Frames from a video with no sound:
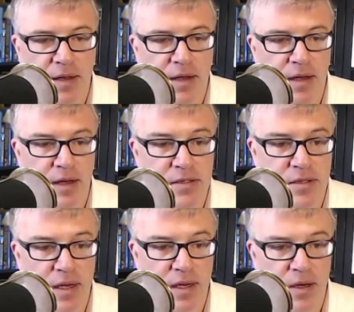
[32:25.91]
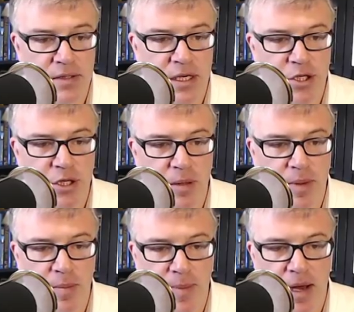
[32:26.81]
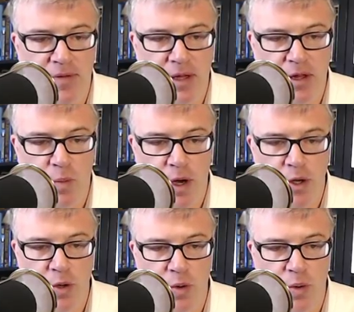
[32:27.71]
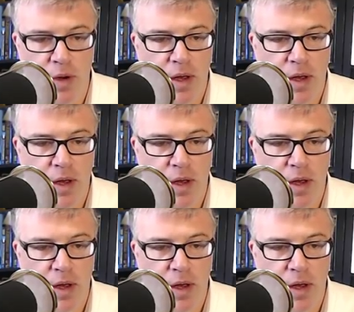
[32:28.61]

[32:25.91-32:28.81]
Oseh Shalom B'Mromav, like the one who